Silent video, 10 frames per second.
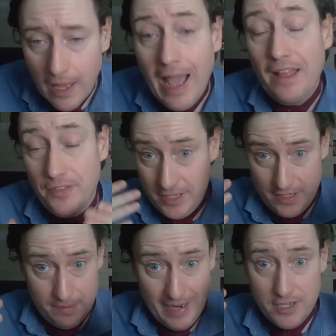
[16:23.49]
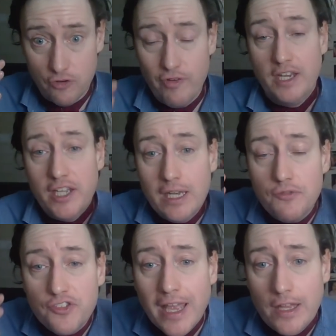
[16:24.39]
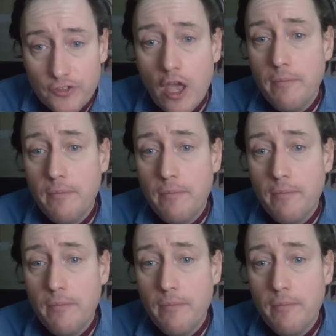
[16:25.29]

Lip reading: And this makes a great deal of sense,